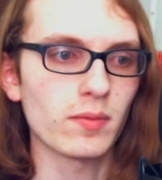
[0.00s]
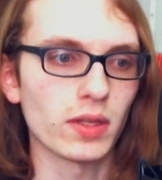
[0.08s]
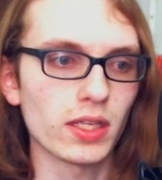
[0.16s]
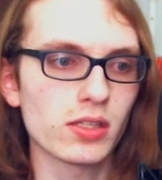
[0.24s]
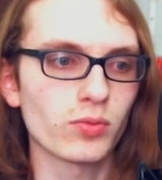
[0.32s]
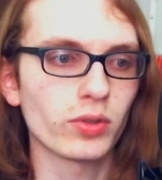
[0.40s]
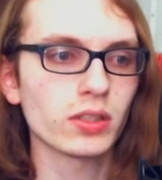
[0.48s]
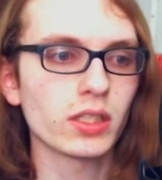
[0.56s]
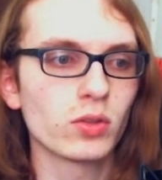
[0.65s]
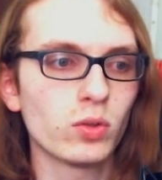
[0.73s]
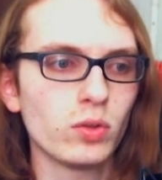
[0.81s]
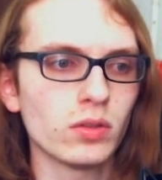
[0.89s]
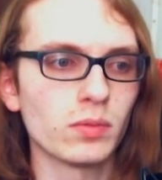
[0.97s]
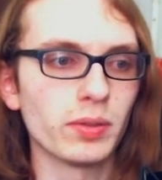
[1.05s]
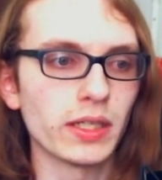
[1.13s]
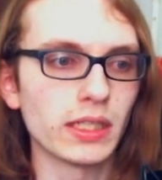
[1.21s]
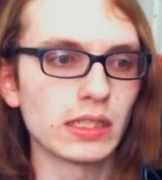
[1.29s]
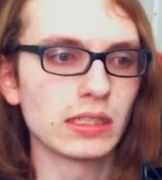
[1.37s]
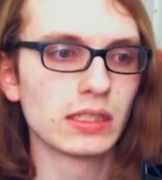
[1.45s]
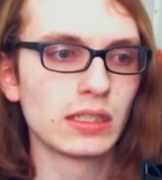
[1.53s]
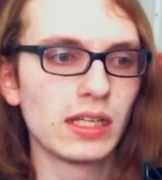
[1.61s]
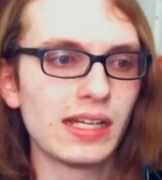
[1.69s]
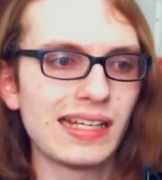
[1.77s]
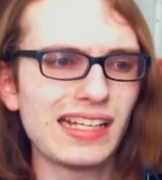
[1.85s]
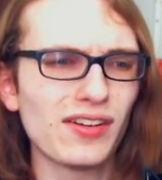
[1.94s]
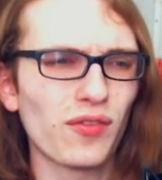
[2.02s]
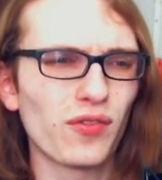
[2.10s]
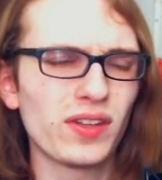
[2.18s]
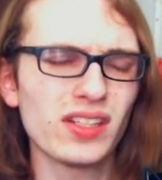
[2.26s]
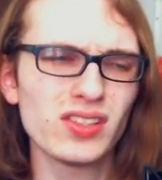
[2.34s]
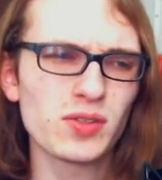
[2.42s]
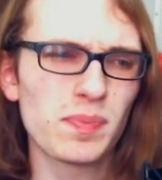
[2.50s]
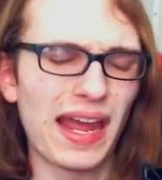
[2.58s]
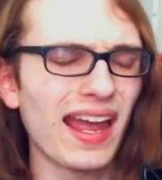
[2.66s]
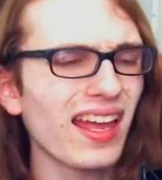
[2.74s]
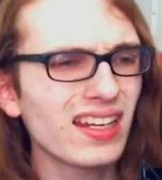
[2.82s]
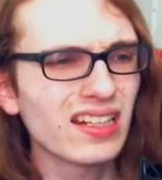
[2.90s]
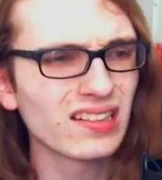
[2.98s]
That's really cool, but it feels bad.